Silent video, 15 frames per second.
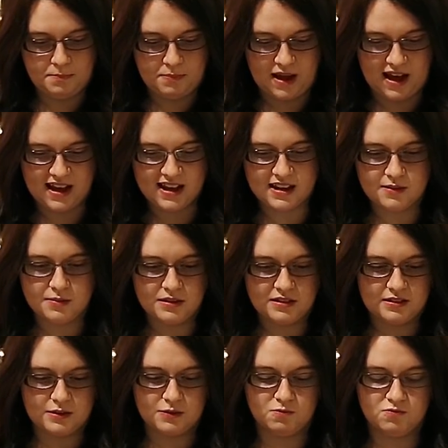pack,
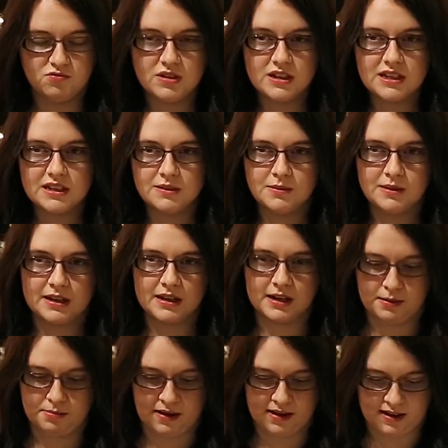which is really
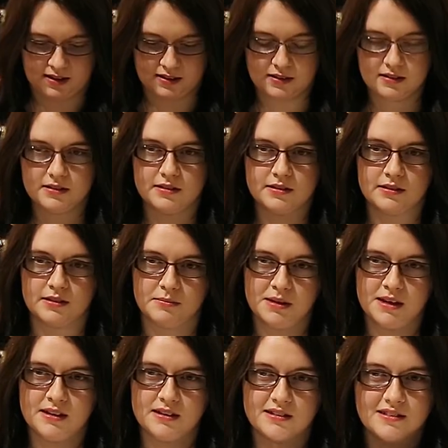weirdly packed. I
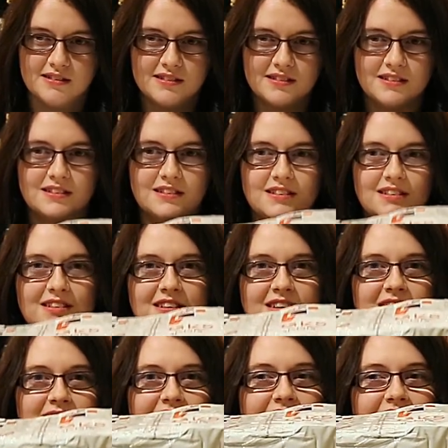mean,
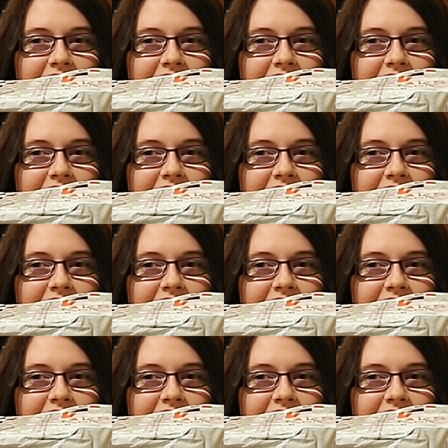like,